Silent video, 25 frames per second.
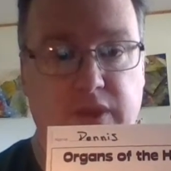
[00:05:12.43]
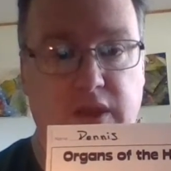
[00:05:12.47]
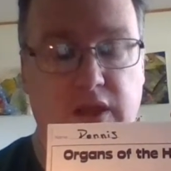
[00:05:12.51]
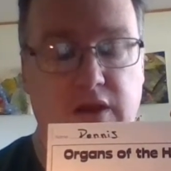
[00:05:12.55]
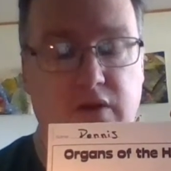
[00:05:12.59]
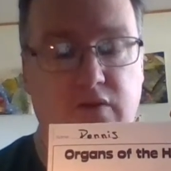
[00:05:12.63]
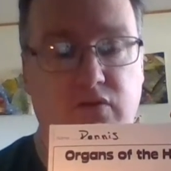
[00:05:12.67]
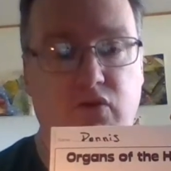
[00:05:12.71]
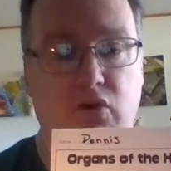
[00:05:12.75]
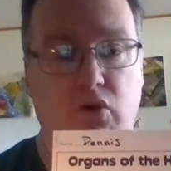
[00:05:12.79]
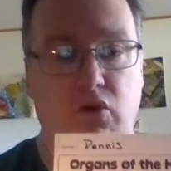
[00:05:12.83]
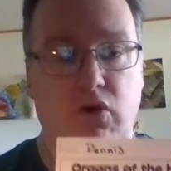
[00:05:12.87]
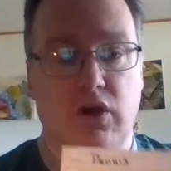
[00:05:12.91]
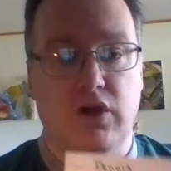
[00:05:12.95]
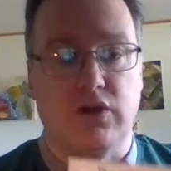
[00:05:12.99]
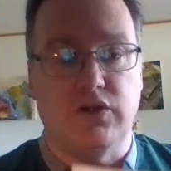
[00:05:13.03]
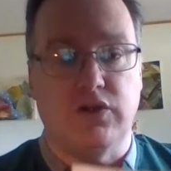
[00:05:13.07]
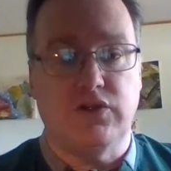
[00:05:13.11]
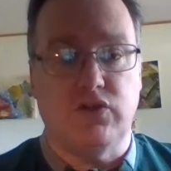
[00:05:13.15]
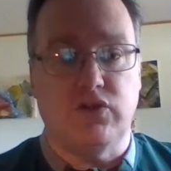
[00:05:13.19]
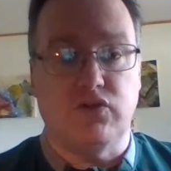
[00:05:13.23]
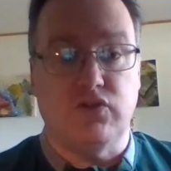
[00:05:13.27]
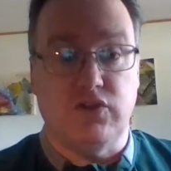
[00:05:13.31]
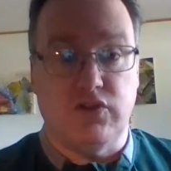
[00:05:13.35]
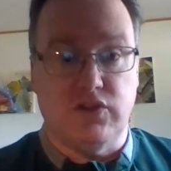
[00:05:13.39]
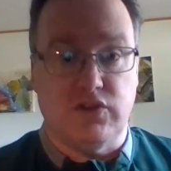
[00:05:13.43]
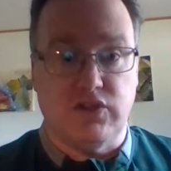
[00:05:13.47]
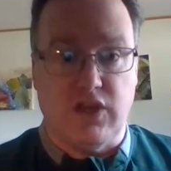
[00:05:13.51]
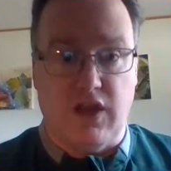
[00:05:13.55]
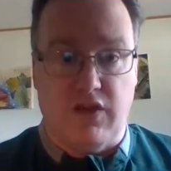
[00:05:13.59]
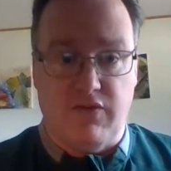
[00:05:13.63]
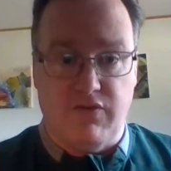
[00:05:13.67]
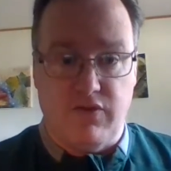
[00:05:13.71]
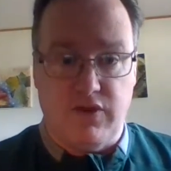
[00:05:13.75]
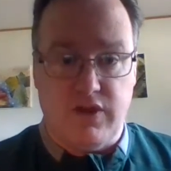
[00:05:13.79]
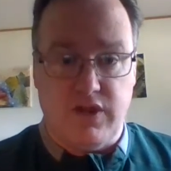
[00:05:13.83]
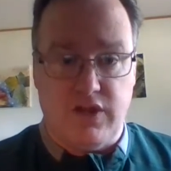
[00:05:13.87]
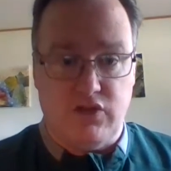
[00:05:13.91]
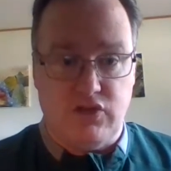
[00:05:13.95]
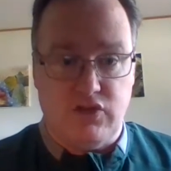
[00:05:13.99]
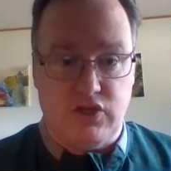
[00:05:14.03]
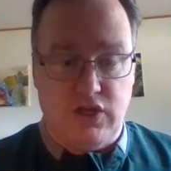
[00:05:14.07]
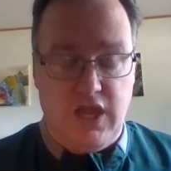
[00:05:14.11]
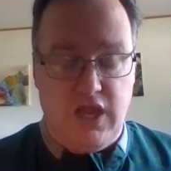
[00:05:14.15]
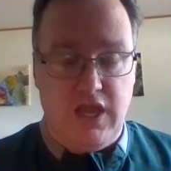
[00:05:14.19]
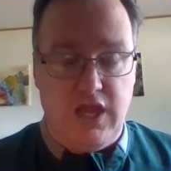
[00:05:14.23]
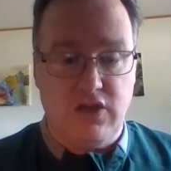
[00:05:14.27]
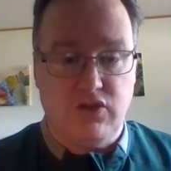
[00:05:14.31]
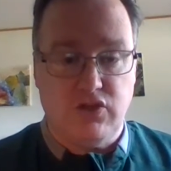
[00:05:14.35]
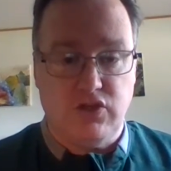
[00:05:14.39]
And of course, there's discovery
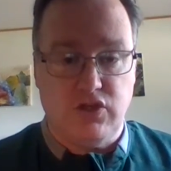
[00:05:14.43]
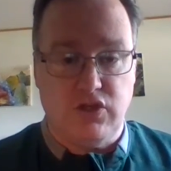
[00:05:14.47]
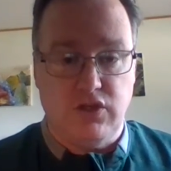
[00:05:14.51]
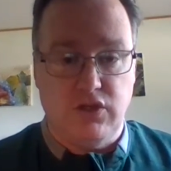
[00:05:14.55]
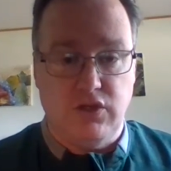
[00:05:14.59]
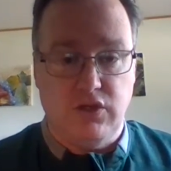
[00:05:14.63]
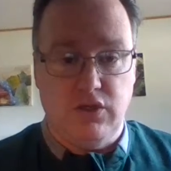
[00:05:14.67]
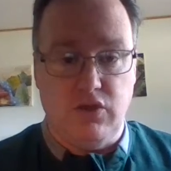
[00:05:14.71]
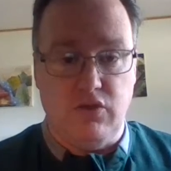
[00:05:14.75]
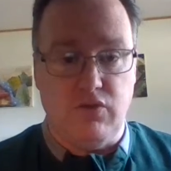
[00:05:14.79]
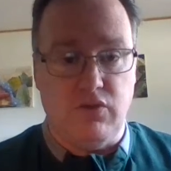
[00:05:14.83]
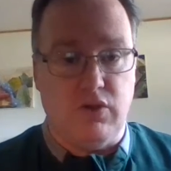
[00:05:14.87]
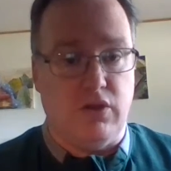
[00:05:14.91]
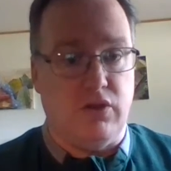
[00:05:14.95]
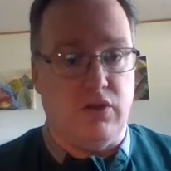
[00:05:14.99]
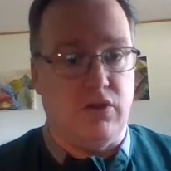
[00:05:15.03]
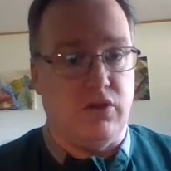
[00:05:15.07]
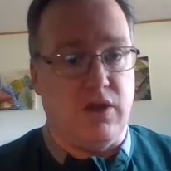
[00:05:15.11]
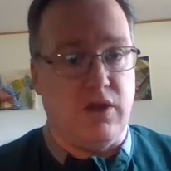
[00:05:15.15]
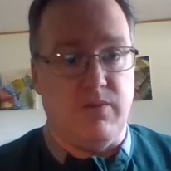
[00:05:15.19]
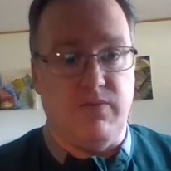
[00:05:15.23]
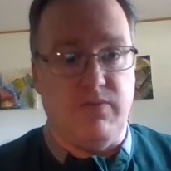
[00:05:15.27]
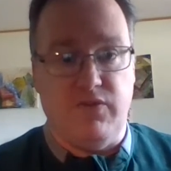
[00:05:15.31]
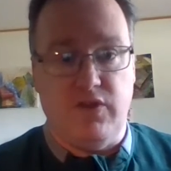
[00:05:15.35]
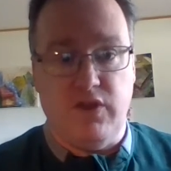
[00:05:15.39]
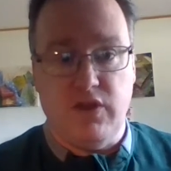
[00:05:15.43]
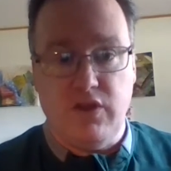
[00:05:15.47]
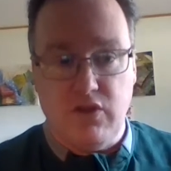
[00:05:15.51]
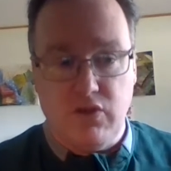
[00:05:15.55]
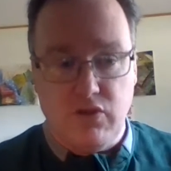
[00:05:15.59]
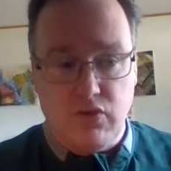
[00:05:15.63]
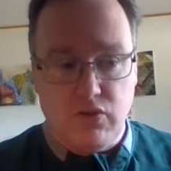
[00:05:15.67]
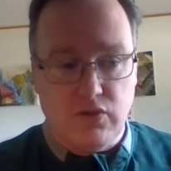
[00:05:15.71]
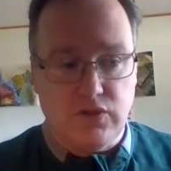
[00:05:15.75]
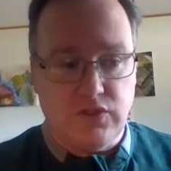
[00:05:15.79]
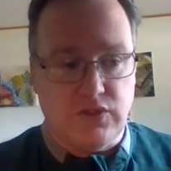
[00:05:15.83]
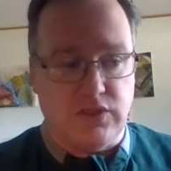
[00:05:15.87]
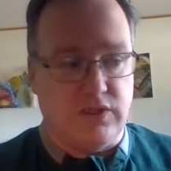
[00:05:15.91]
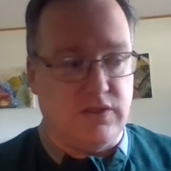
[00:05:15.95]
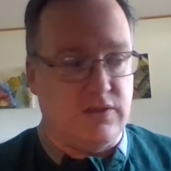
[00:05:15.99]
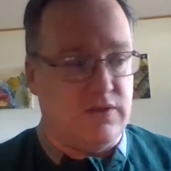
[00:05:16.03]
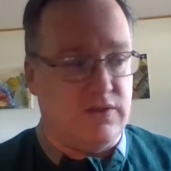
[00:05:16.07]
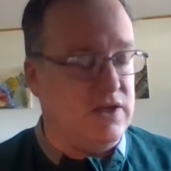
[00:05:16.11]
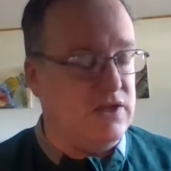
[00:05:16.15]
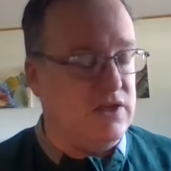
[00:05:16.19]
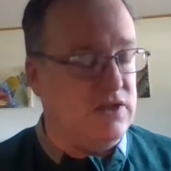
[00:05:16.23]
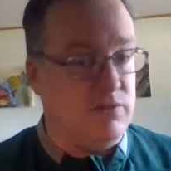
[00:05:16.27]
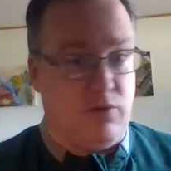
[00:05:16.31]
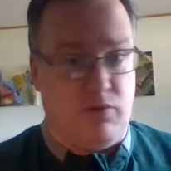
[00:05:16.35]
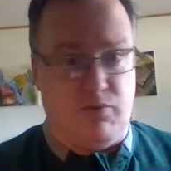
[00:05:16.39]
education. You can look up videos and
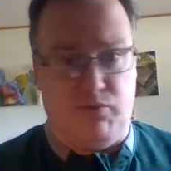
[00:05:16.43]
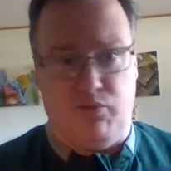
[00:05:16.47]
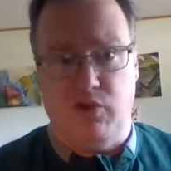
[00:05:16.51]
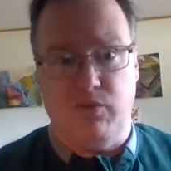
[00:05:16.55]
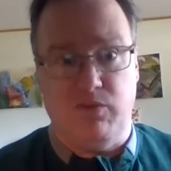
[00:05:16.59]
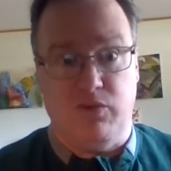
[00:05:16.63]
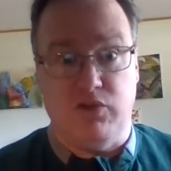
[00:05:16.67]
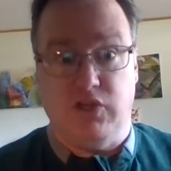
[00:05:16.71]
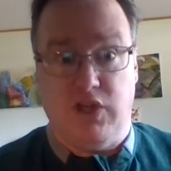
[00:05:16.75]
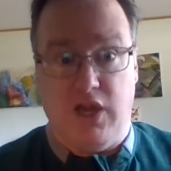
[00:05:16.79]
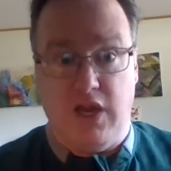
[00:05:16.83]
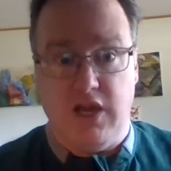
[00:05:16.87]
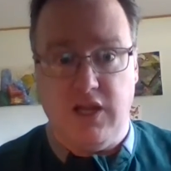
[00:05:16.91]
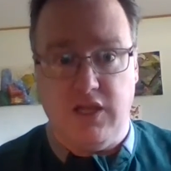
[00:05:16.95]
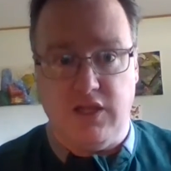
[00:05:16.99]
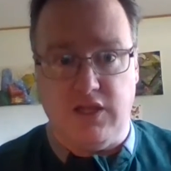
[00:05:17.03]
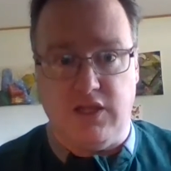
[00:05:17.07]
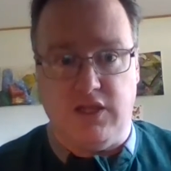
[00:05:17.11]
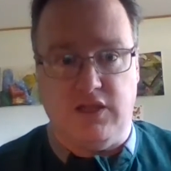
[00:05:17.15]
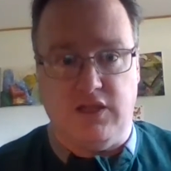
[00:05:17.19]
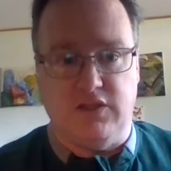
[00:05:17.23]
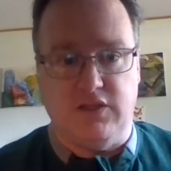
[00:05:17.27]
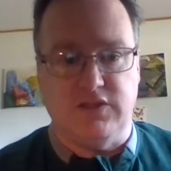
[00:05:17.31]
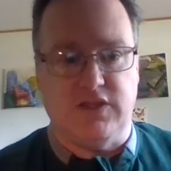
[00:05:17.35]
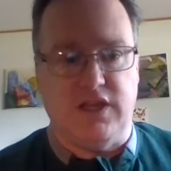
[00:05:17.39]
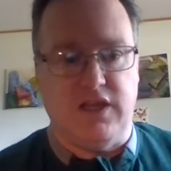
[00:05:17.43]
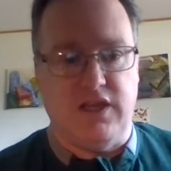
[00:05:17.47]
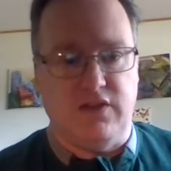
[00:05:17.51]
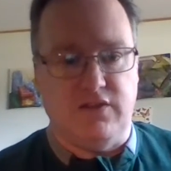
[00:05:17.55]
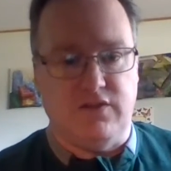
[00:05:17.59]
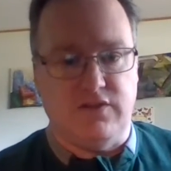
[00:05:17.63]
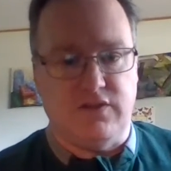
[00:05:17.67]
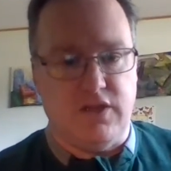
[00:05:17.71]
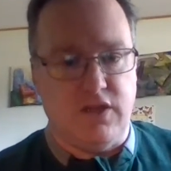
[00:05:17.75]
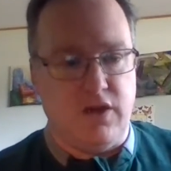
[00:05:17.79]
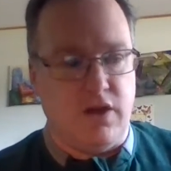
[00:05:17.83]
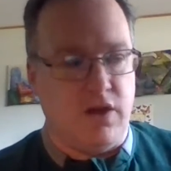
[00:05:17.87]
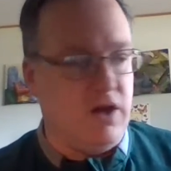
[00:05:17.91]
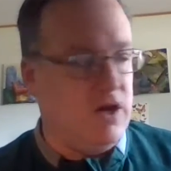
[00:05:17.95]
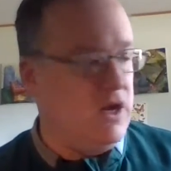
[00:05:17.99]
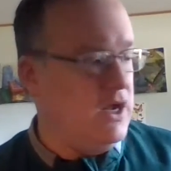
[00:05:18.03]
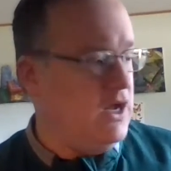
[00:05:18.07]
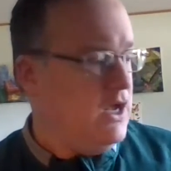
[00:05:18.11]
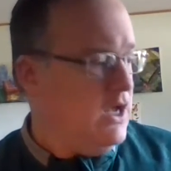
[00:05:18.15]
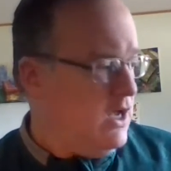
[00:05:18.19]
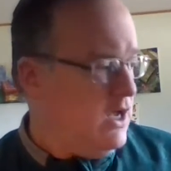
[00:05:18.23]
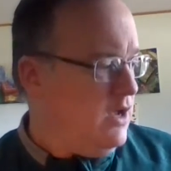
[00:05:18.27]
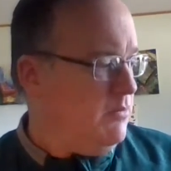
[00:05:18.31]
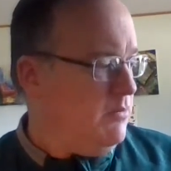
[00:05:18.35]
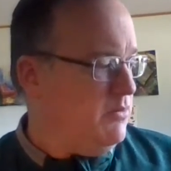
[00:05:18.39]
things about pretty much anything in science there,
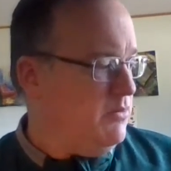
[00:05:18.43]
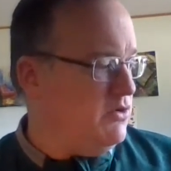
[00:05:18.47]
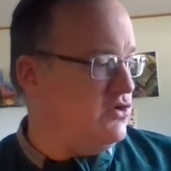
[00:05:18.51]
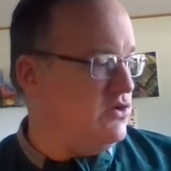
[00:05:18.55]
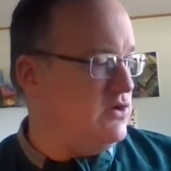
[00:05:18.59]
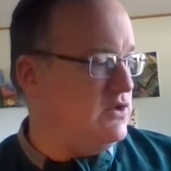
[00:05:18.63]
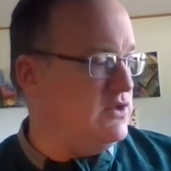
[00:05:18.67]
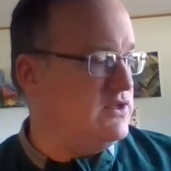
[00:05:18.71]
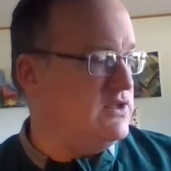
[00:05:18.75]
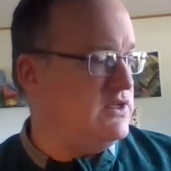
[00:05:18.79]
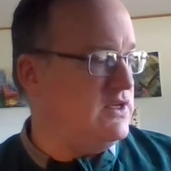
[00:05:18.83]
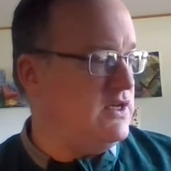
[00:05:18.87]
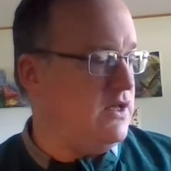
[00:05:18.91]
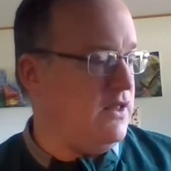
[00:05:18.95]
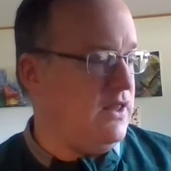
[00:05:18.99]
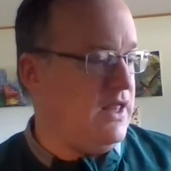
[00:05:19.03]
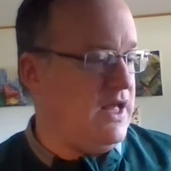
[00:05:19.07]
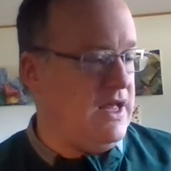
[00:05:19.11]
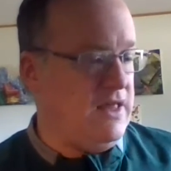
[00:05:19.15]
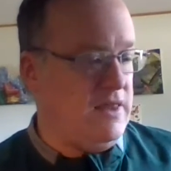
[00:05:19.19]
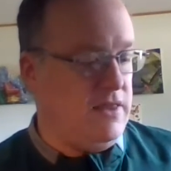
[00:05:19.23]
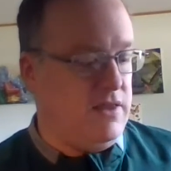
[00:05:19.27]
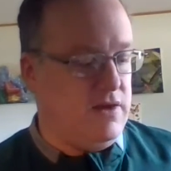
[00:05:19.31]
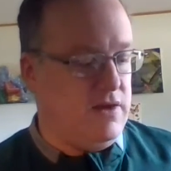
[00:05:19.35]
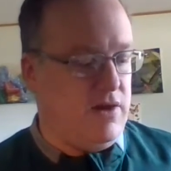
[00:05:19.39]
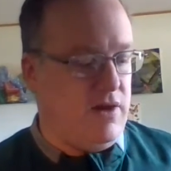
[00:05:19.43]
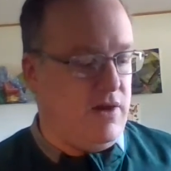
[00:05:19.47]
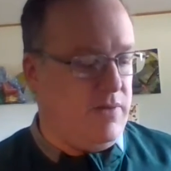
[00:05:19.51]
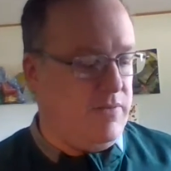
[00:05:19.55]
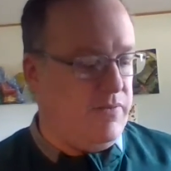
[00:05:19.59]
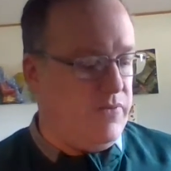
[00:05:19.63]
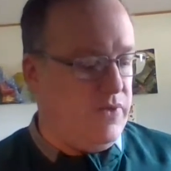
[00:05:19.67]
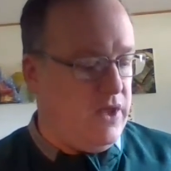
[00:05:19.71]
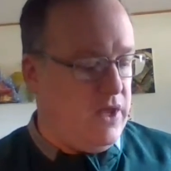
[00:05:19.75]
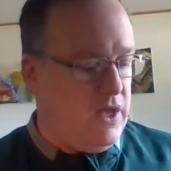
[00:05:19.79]
but you can see a lot there.